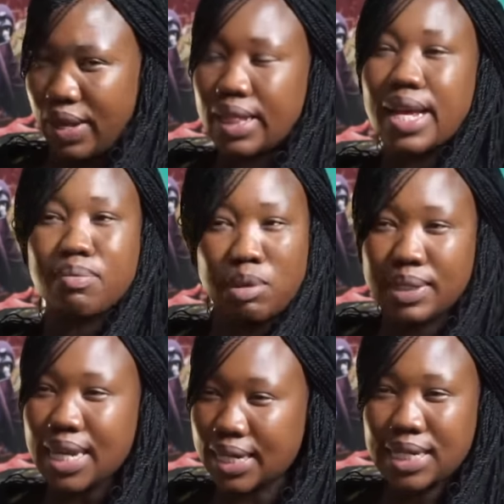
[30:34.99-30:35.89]
At that
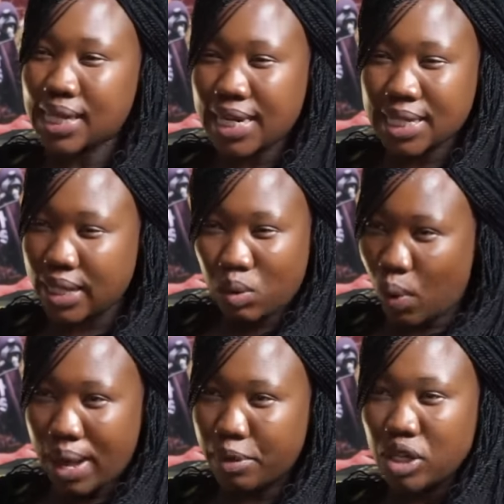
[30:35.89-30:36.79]
moment, I didn't understand
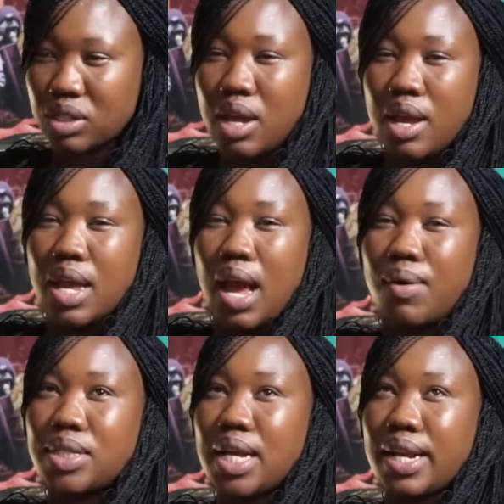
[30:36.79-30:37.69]
why, because I
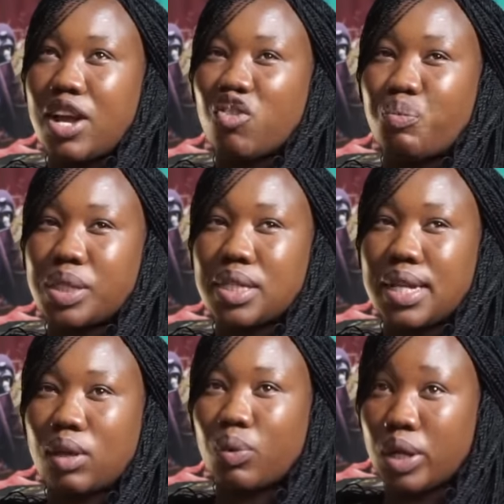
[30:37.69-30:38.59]
was that kind of person
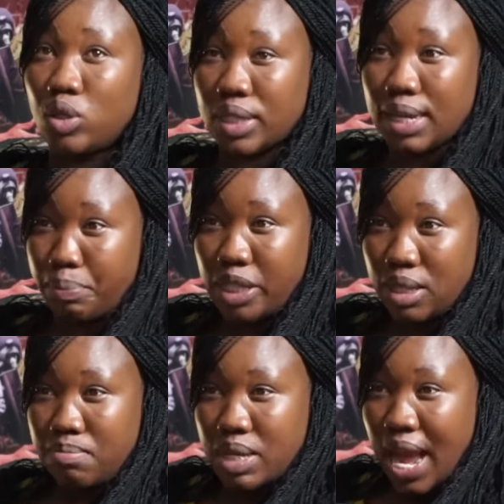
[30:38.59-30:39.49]
that when you start
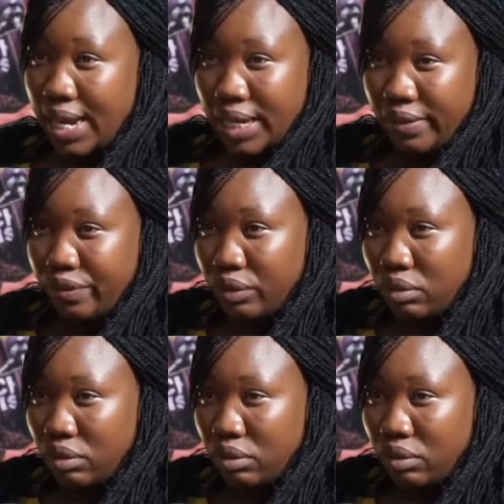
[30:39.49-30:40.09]
beating me, I leave.